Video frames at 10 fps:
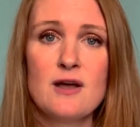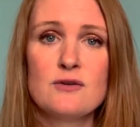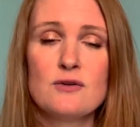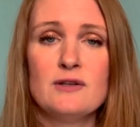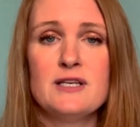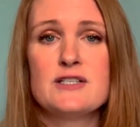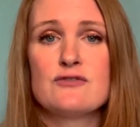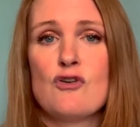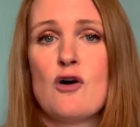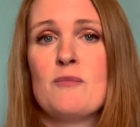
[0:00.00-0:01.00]
not
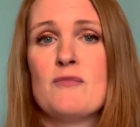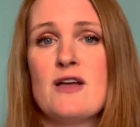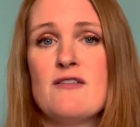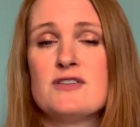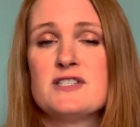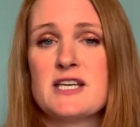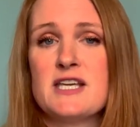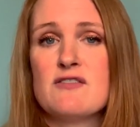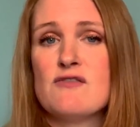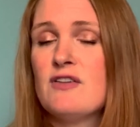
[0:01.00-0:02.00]
least from
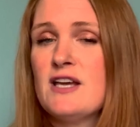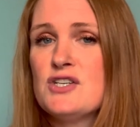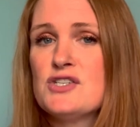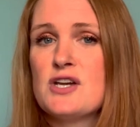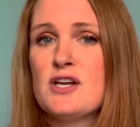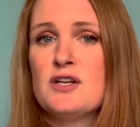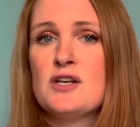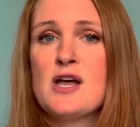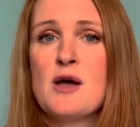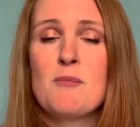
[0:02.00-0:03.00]
sticky inflation,